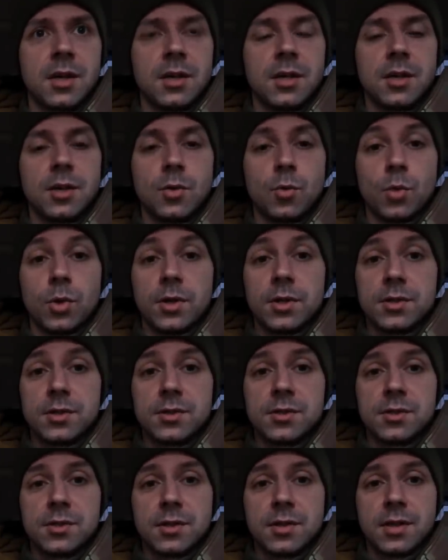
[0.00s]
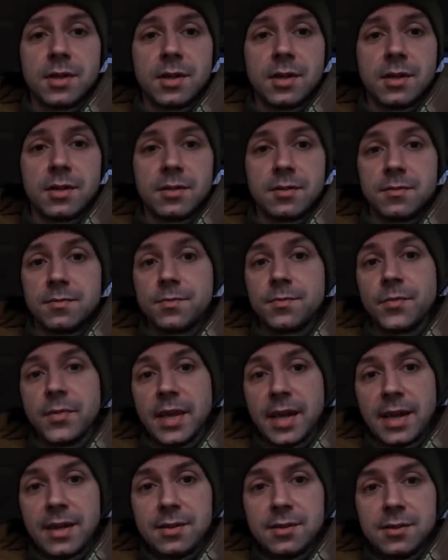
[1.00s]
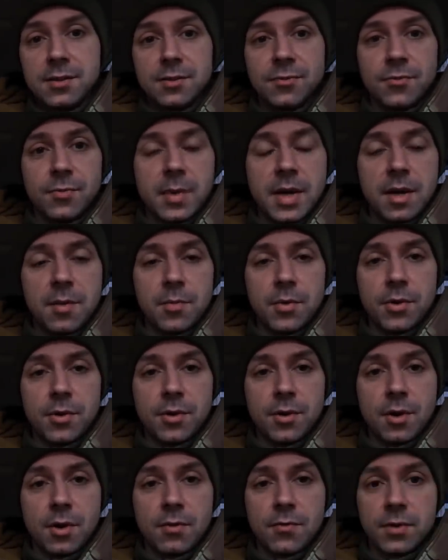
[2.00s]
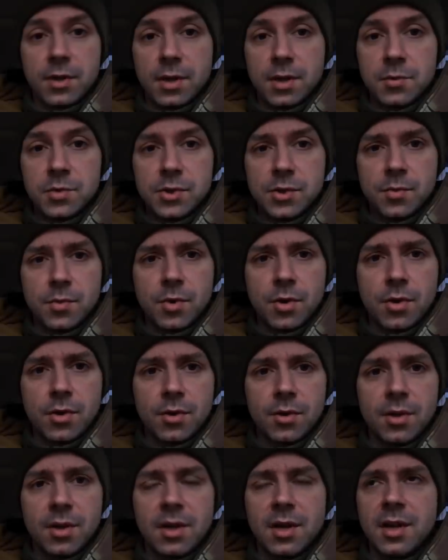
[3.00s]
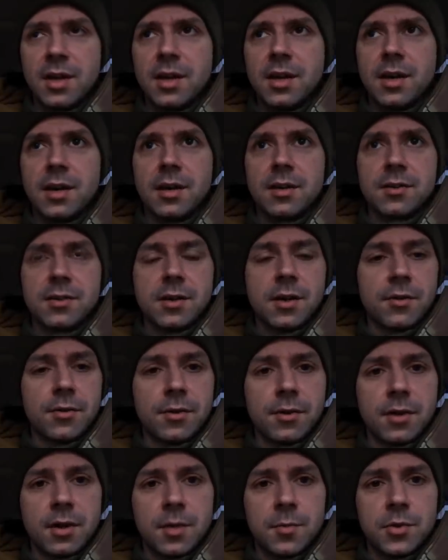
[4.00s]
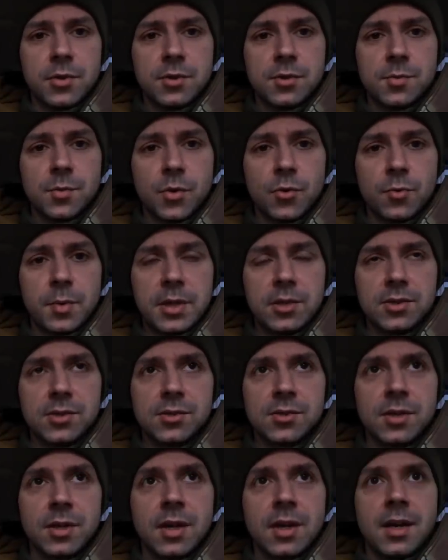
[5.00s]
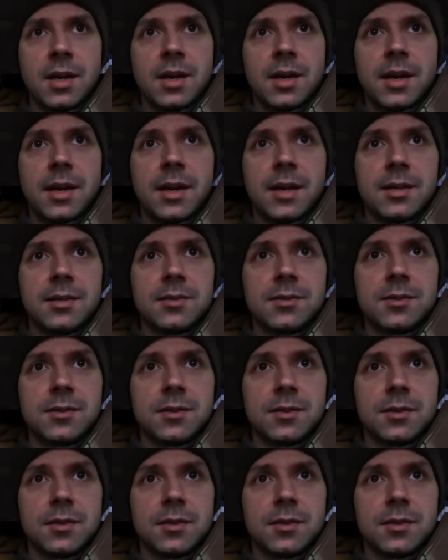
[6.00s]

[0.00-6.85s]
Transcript: he was an active member of Komsomol and other communist movements, and